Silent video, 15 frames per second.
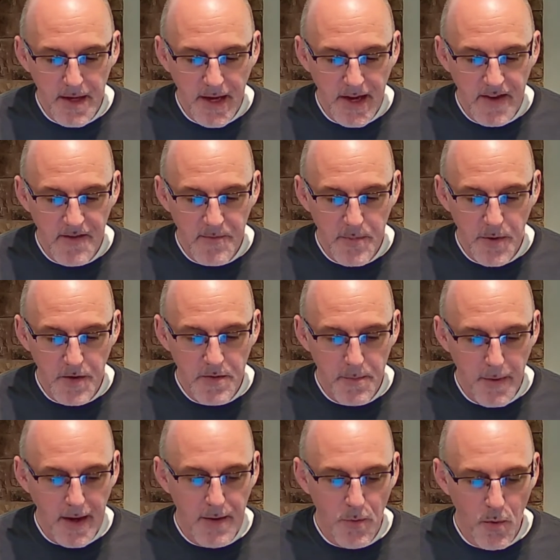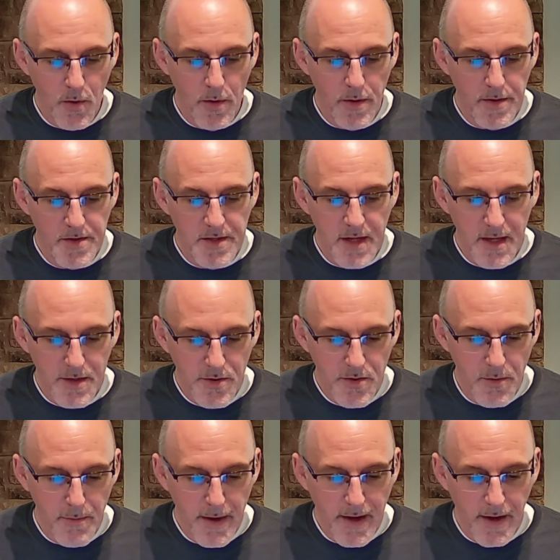I have put my words in
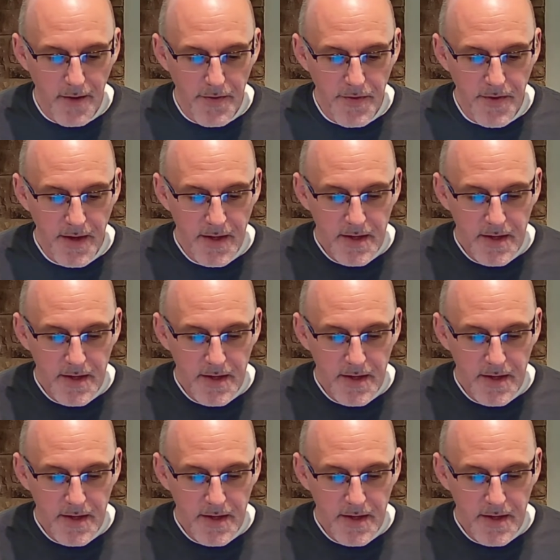your mouth.